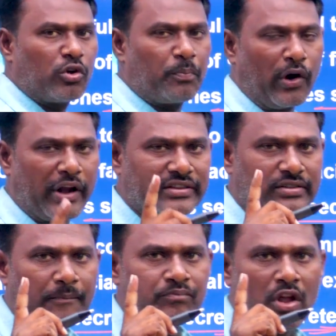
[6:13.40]
to produce
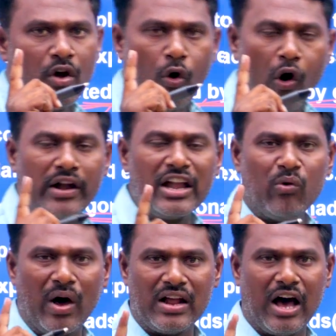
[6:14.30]
only
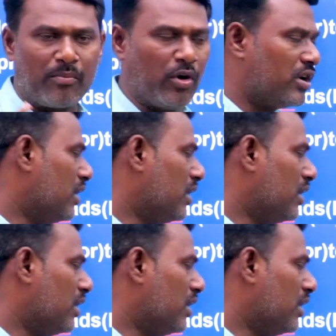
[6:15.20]
one hormone,